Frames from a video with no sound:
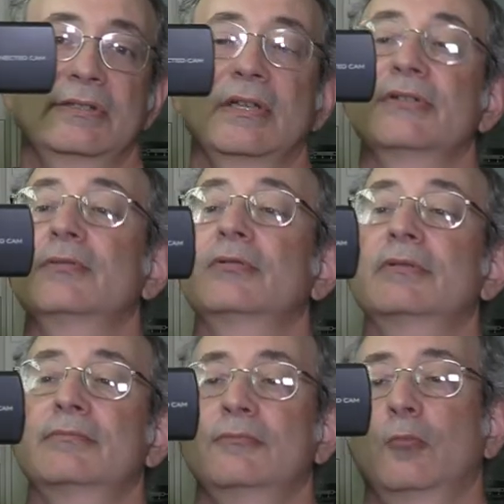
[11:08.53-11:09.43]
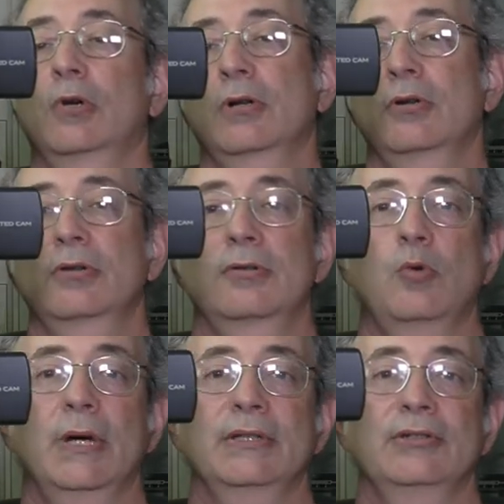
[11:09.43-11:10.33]
doesn't work
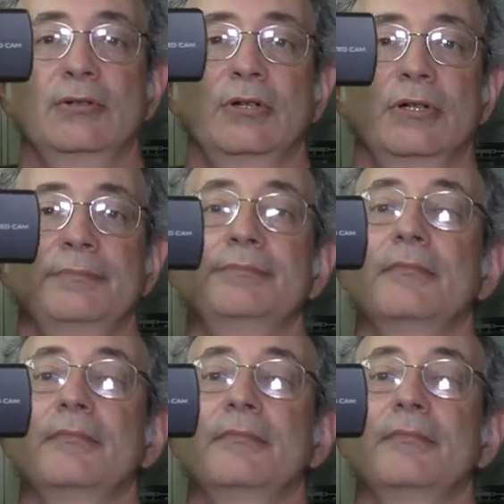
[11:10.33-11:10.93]
quite so good